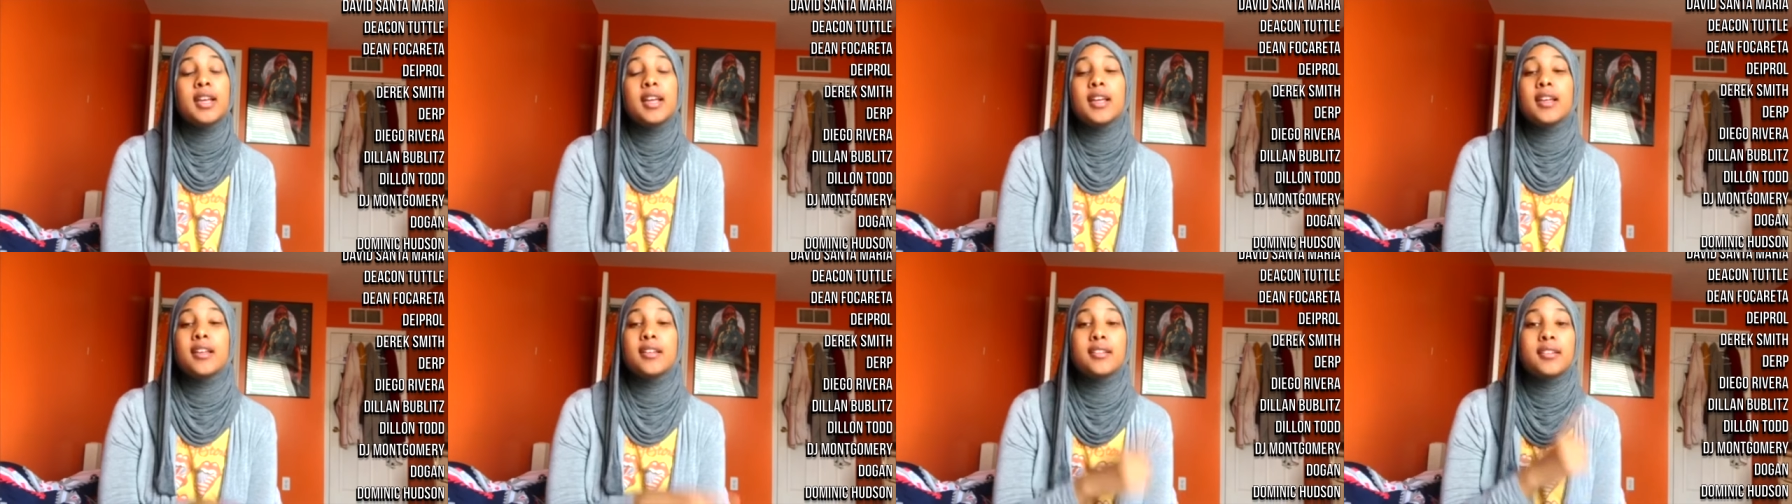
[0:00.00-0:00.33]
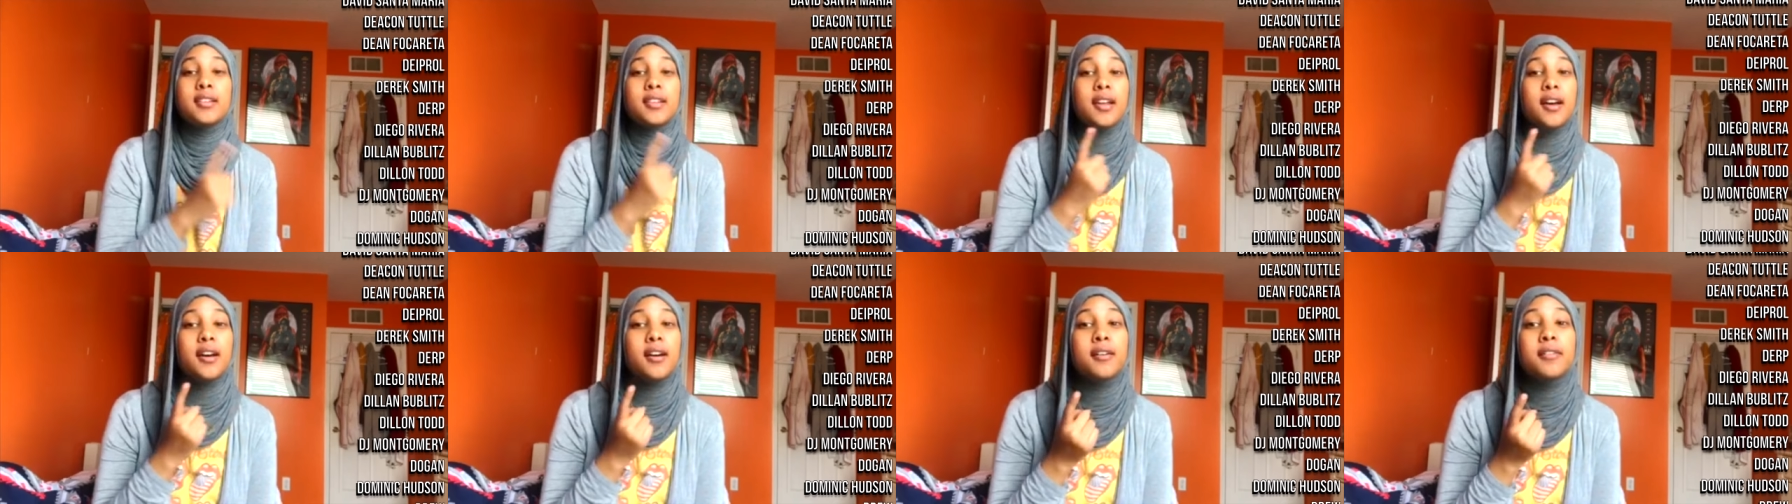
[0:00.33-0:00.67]
his
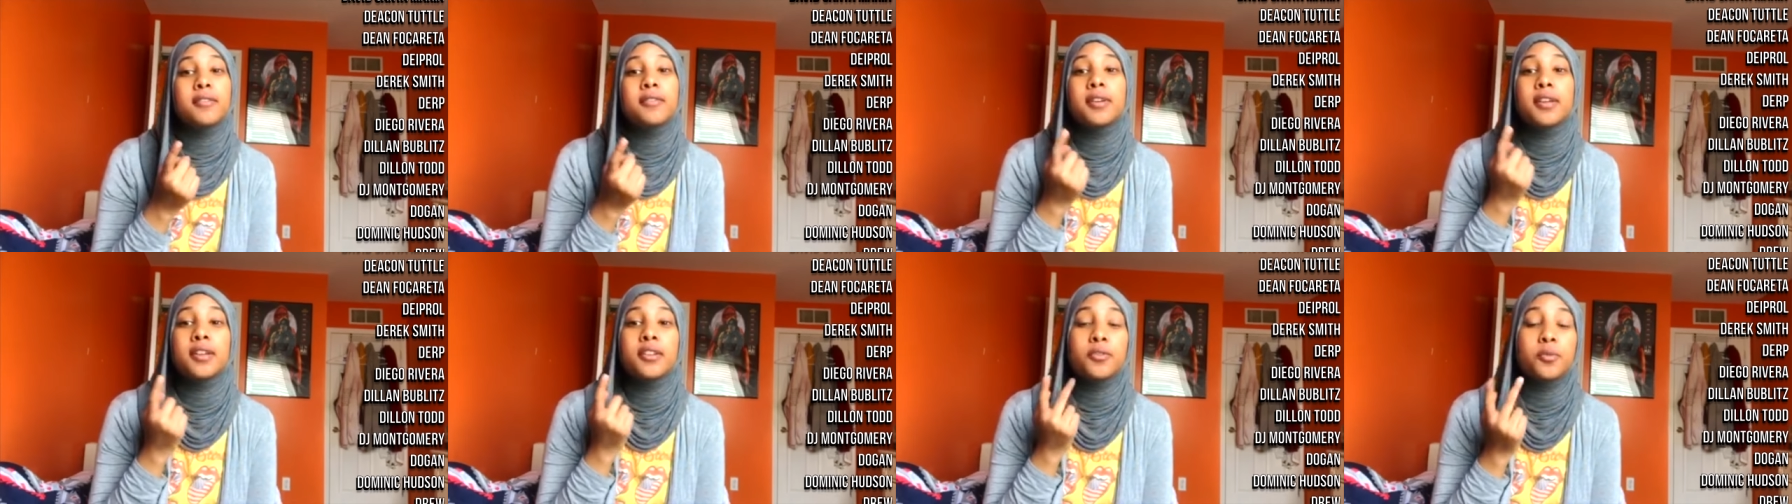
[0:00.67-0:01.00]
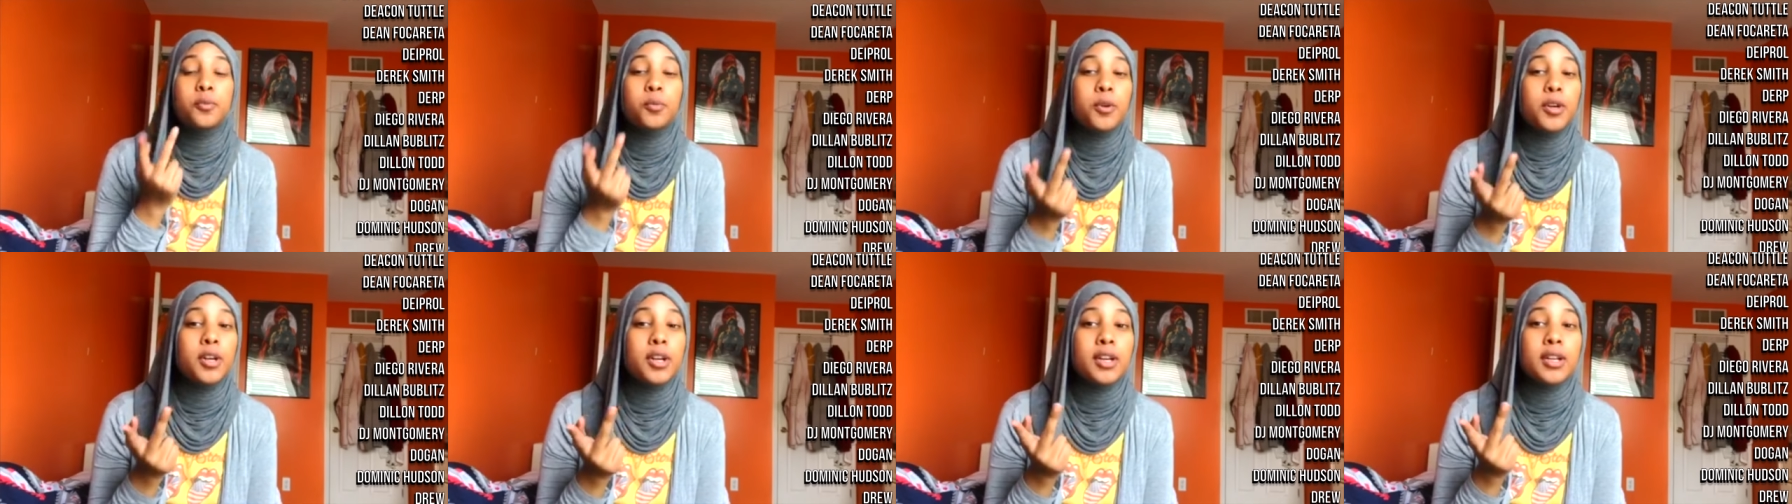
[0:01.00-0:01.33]
love, his
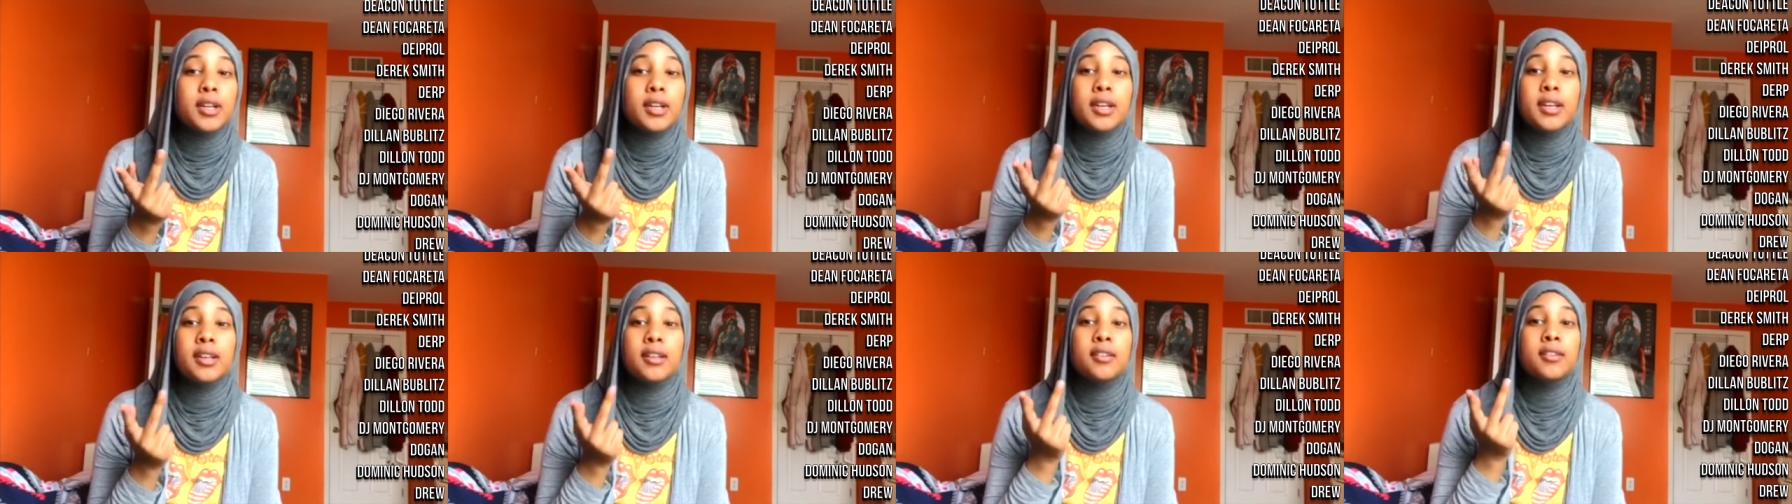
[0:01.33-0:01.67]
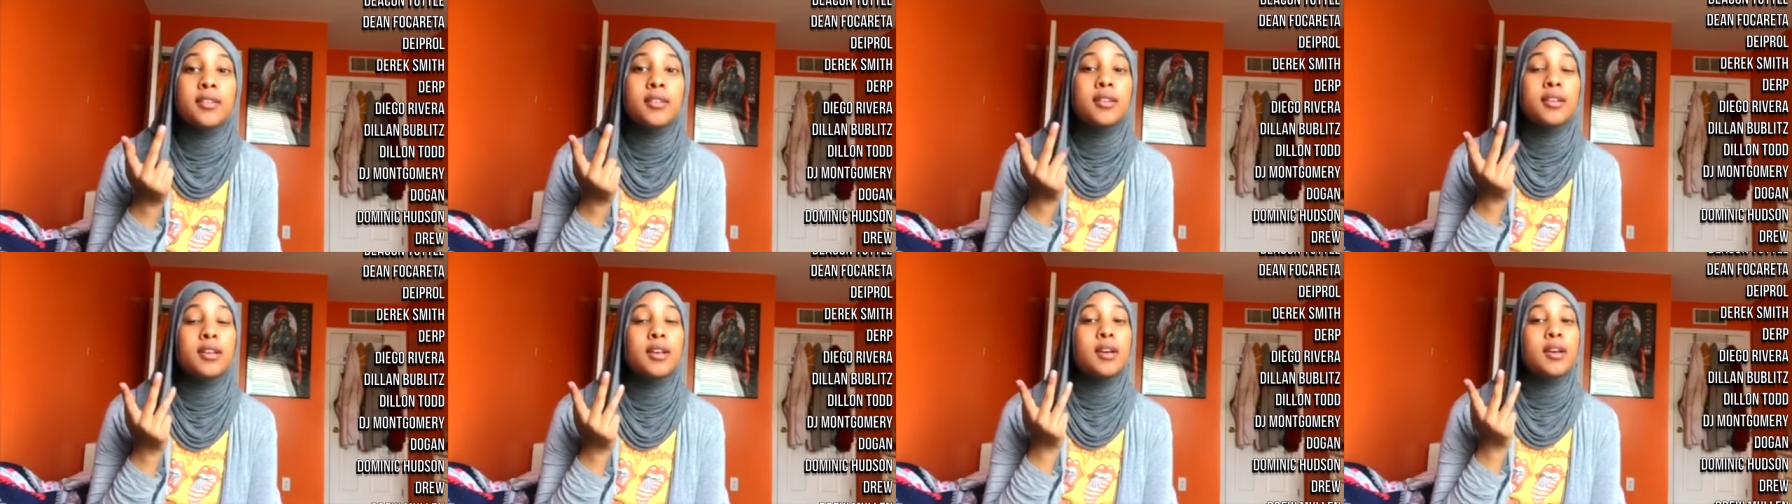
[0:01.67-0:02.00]
work,
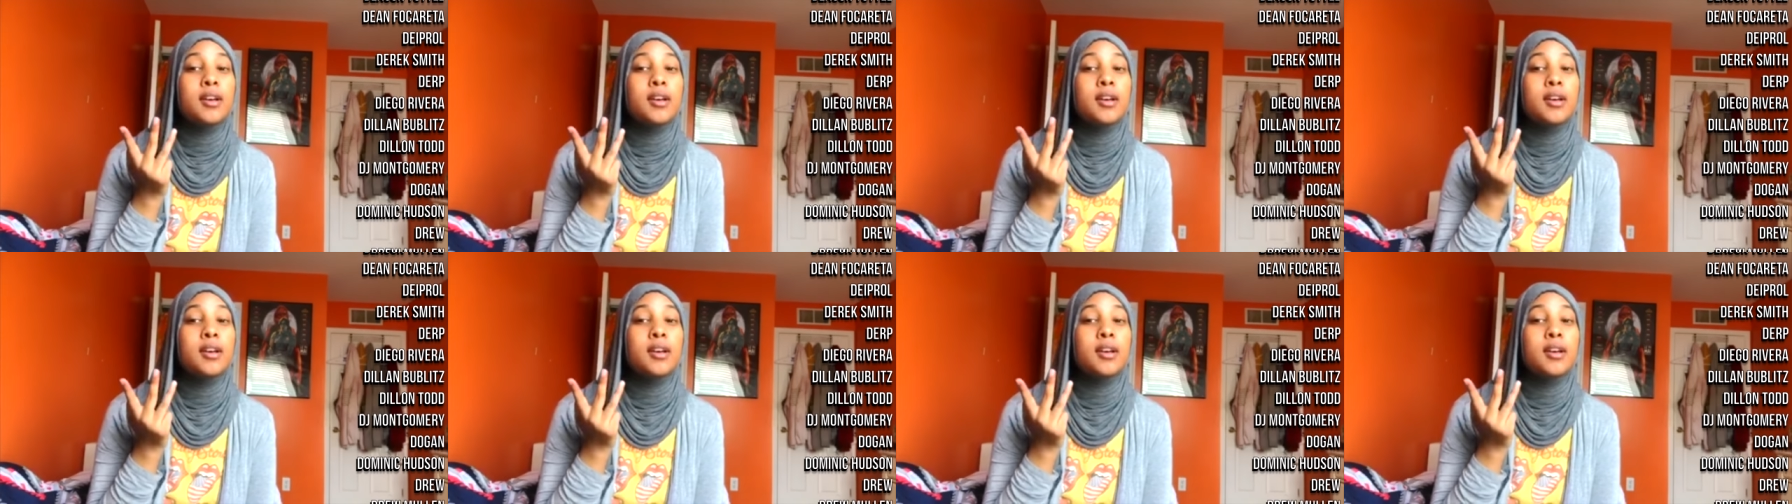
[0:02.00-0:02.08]
his